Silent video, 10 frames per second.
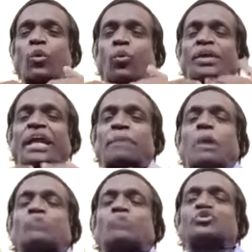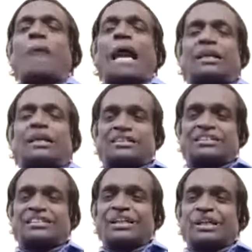how we can bounce back
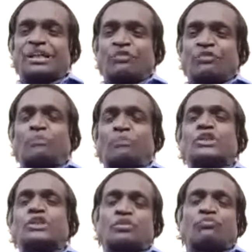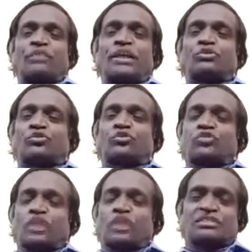from the jaws of defeat to
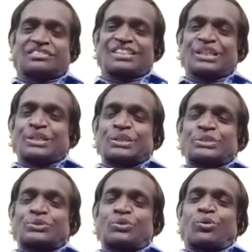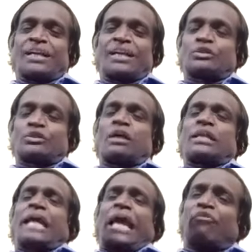success. So it has got
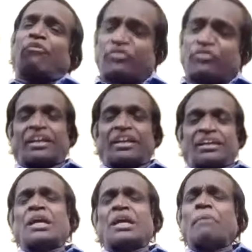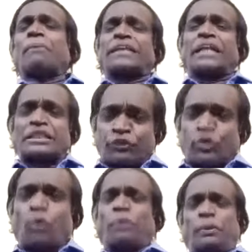everything. But there are
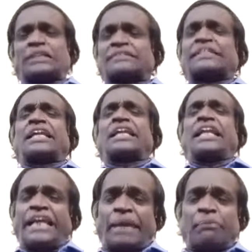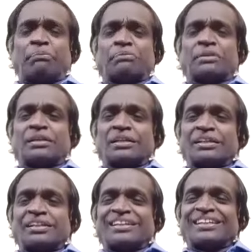few people, it is there in any game.
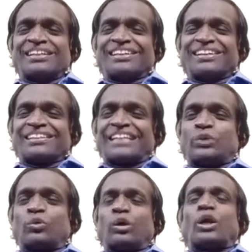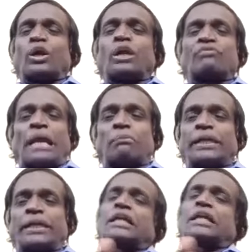They do a lot of
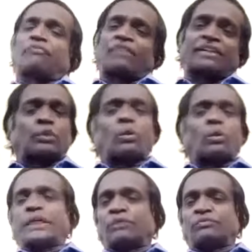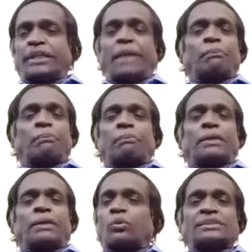gambling and it affects the quality of the game. But
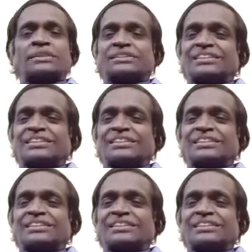otherwise,